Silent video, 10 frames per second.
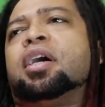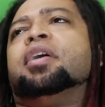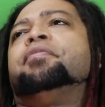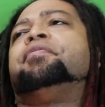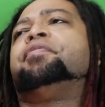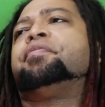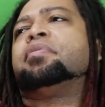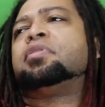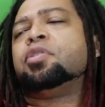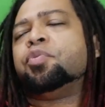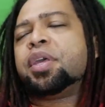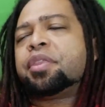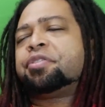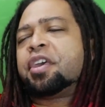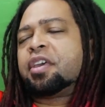of
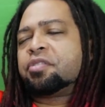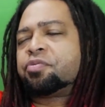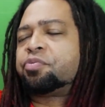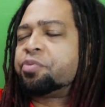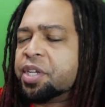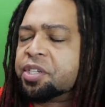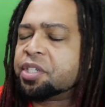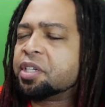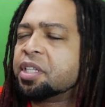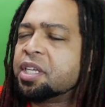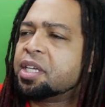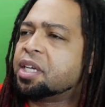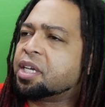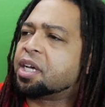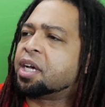doing things
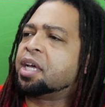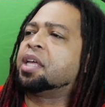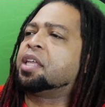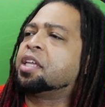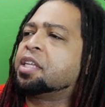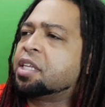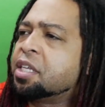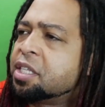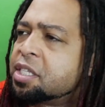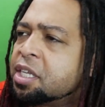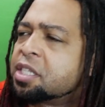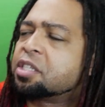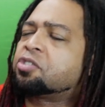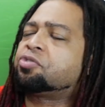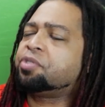regionally is
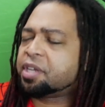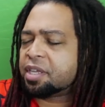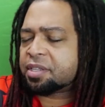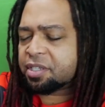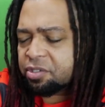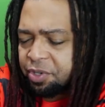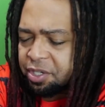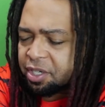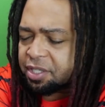a tricky situation,